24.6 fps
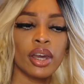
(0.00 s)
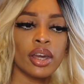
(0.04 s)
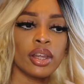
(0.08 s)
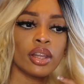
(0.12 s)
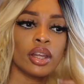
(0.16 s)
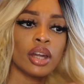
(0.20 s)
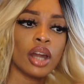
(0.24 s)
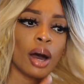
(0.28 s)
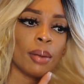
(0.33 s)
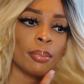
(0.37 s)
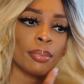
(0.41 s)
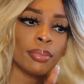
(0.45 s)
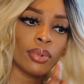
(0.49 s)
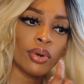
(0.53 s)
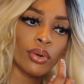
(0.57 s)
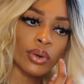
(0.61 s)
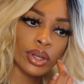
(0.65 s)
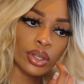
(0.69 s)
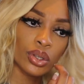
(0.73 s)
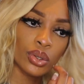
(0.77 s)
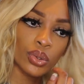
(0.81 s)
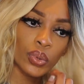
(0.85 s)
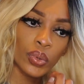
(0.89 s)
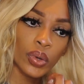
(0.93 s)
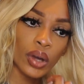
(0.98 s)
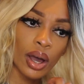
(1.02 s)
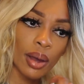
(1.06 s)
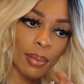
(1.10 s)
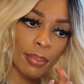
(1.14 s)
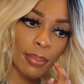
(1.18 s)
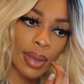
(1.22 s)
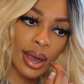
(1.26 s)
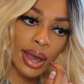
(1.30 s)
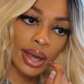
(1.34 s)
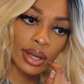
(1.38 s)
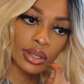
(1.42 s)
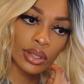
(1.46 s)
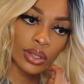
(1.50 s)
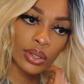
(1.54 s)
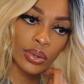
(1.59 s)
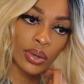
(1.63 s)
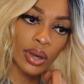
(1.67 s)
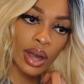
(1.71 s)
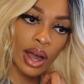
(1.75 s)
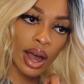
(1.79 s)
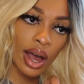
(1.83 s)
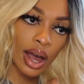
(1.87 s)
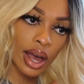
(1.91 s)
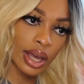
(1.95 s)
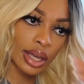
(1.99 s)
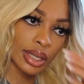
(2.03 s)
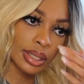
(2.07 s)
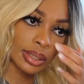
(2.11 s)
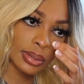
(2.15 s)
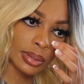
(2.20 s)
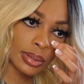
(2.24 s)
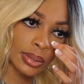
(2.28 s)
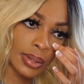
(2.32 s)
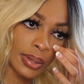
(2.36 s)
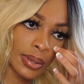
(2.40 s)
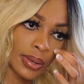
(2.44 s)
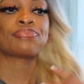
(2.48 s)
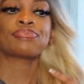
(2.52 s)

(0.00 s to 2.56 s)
and then I'm going to come back to you guys